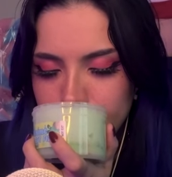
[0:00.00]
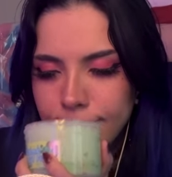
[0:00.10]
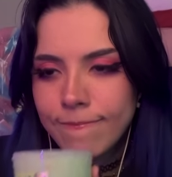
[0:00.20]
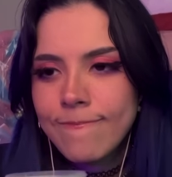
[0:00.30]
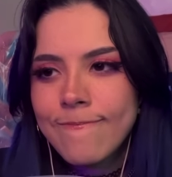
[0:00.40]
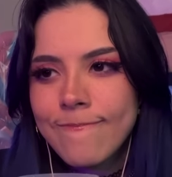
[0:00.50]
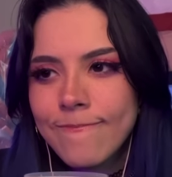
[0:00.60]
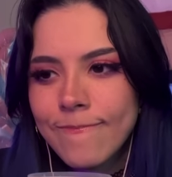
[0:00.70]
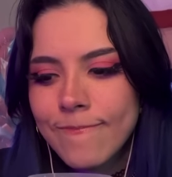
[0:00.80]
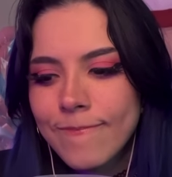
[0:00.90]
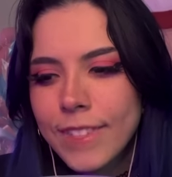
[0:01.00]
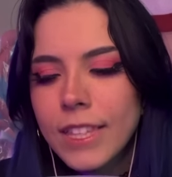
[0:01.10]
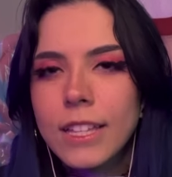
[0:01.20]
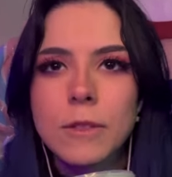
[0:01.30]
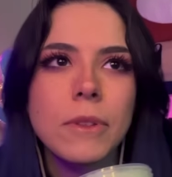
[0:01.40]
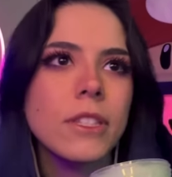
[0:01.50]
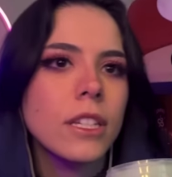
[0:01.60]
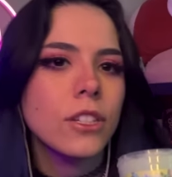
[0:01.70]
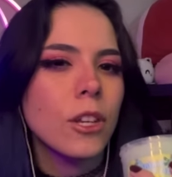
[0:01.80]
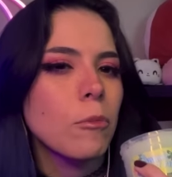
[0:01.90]
Mmm, that smells
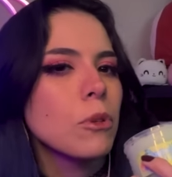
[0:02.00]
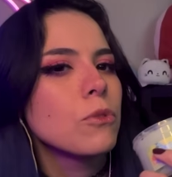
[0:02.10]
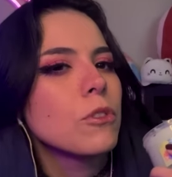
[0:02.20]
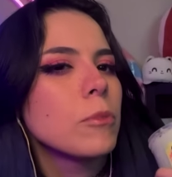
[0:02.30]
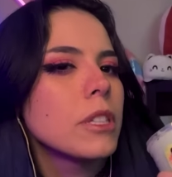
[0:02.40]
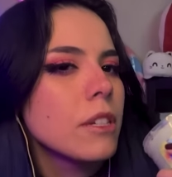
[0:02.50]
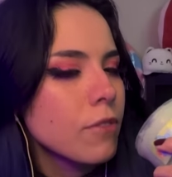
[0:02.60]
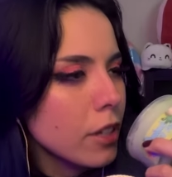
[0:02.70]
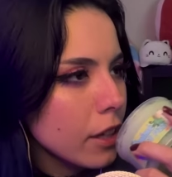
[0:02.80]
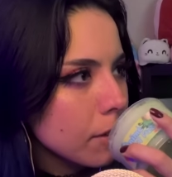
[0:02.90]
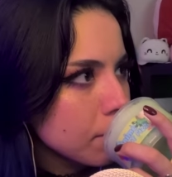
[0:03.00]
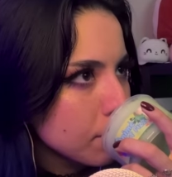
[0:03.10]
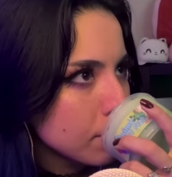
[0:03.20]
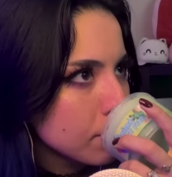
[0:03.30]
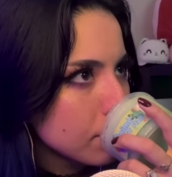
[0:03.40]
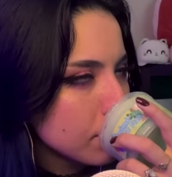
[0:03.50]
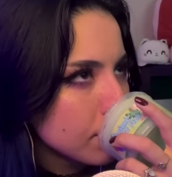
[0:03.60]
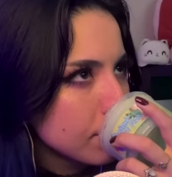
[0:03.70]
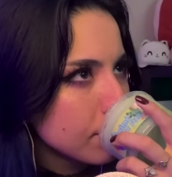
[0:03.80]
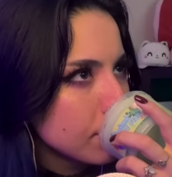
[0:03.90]
like shampoo too, but different, like
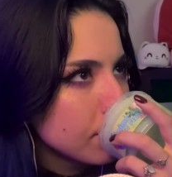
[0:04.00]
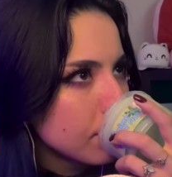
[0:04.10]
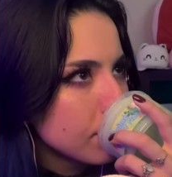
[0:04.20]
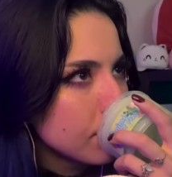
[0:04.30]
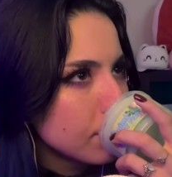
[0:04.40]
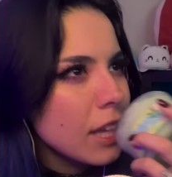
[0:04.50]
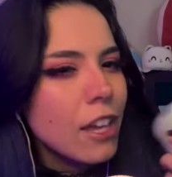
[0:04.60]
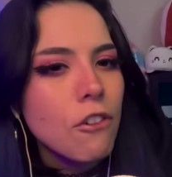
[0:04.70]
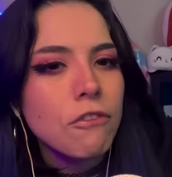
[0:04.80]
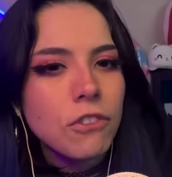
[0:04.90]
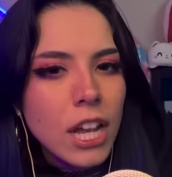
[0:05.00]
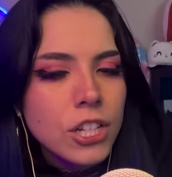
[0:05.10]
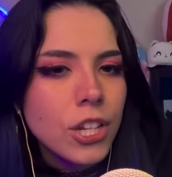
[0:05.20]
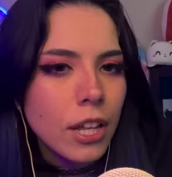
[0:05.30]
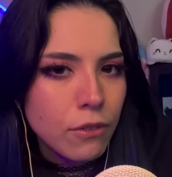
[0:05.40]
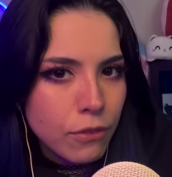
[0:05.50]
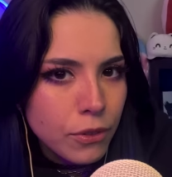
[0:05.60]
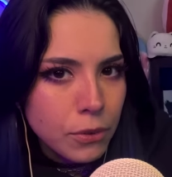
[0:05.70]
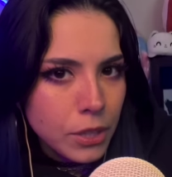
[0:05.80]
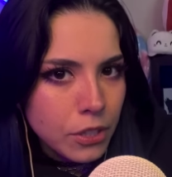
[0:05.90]
like a fresh and
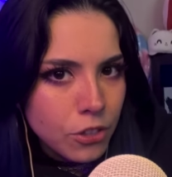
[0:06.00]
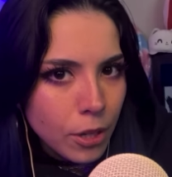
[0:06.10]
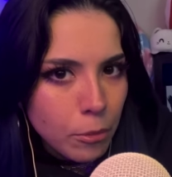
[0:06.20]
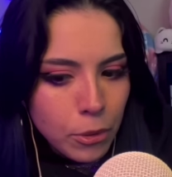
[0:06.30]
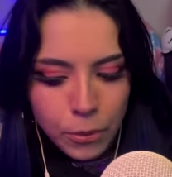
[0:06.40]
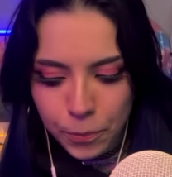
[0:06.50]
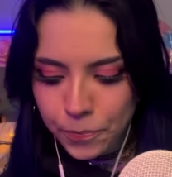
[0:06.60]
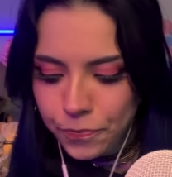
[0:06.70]
fruity shampoo.